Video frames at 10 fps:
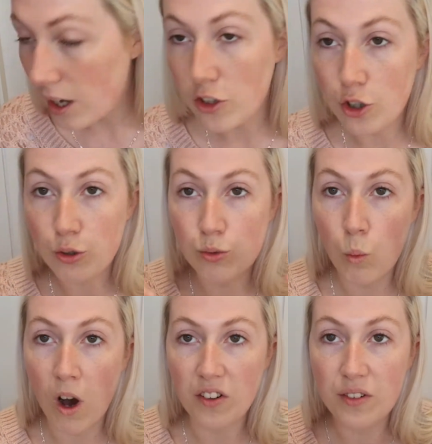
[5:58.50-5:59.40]
use
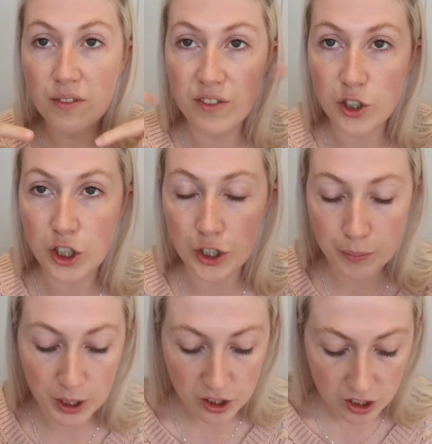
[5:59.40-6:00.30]
one for two,
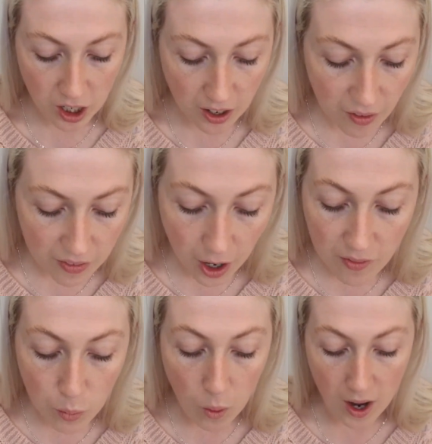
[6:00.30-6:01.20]
because
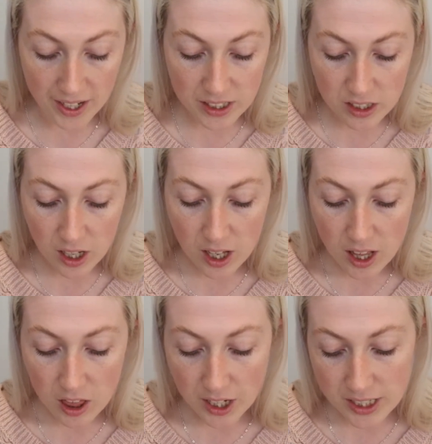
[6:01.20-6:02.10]
otherwise,
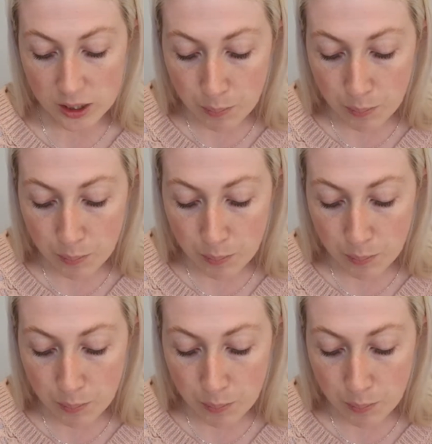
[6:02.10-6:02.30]
like, it's